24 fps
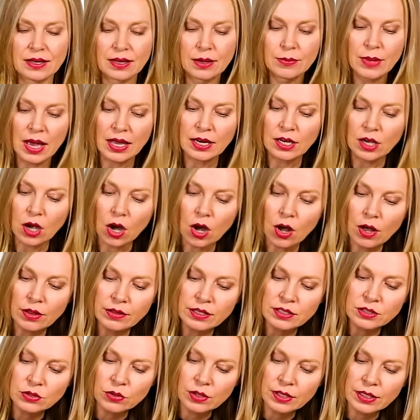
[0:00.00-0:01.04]
I'm adding all
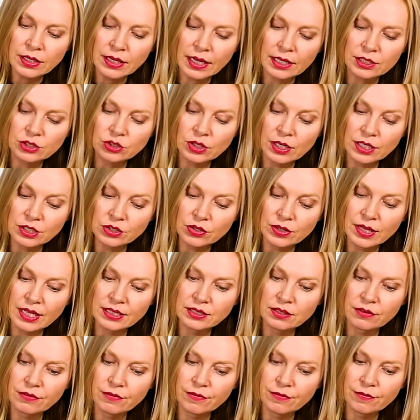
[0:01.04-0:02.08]
this orchid extract, so
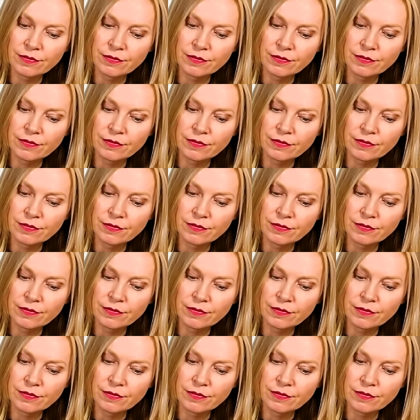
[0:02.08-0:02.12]
that's a